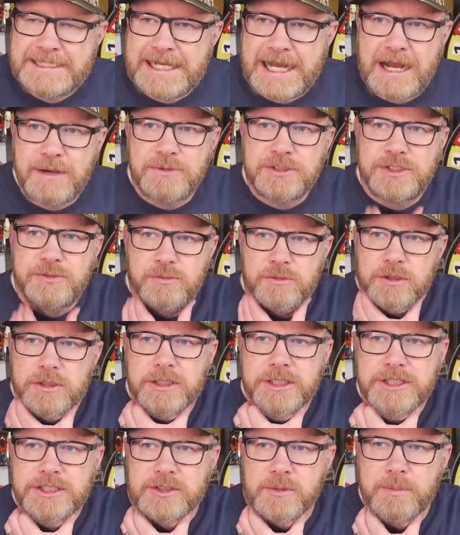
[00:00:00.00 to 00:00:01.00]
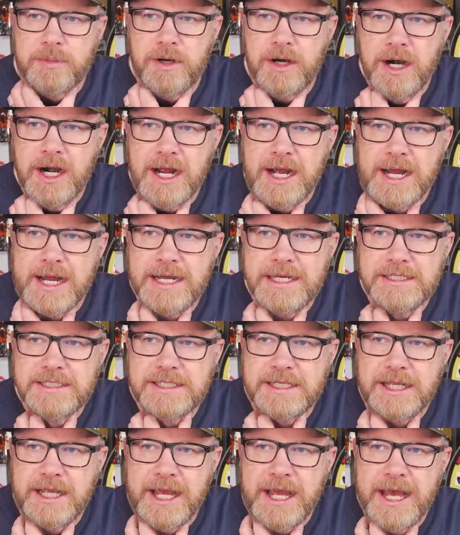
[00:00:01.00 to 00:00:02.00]
I was really
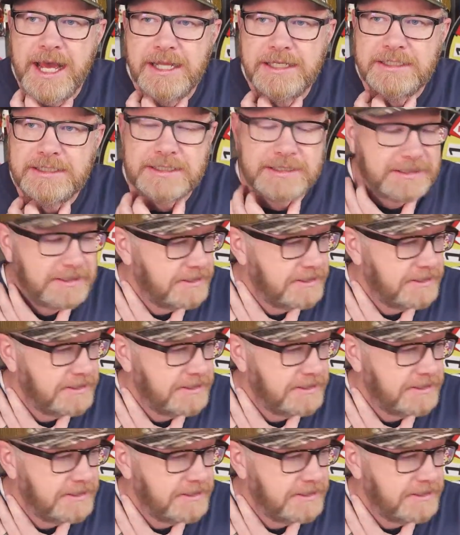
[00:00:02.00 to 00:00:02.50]
surprised at